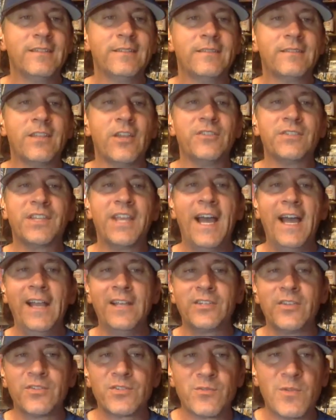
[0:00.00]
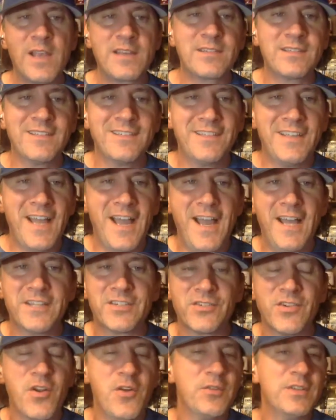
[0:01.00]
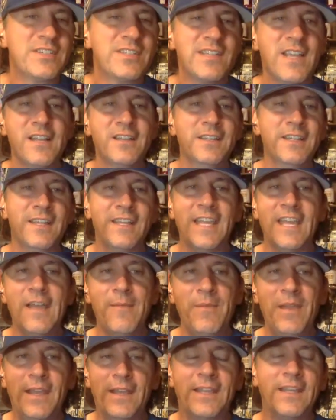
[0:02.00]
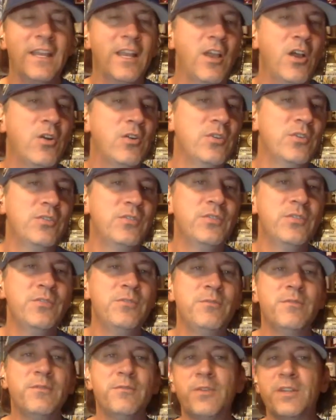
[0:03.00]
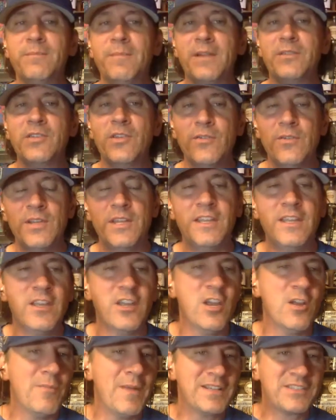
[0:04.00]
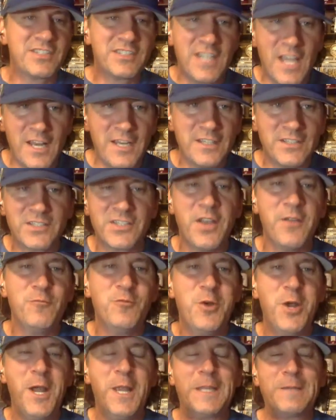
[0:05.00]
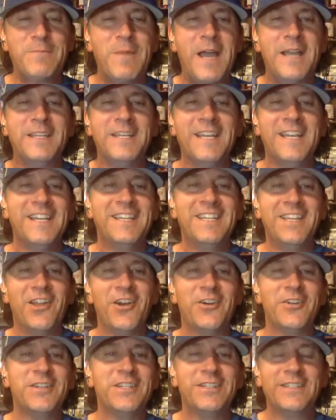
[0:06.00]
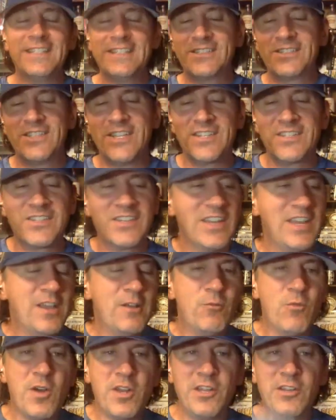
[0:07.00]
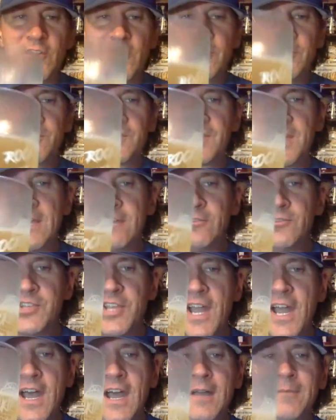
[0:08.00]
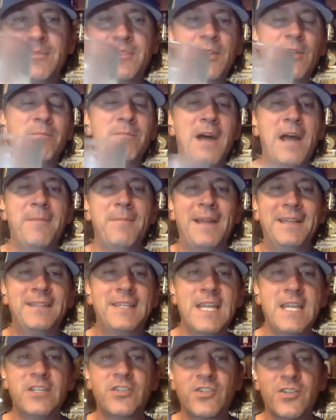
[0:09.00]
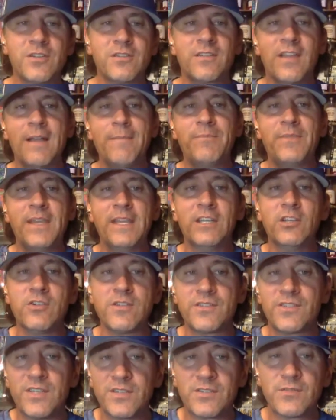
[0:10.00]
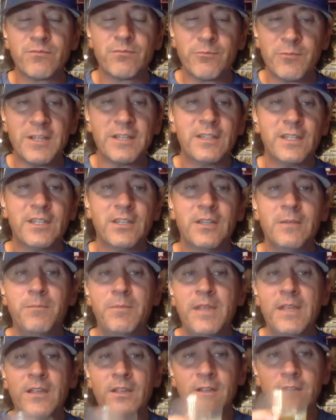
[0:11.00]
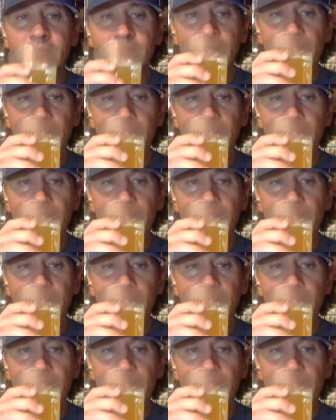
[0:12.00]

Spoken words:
Those guys, those wrestling guys are always selling the gimmick. What am I doing here? Am I stunning someone? Am I, is this one of those sell jobs, buy my t-shirt type thing, or is this a really good beer?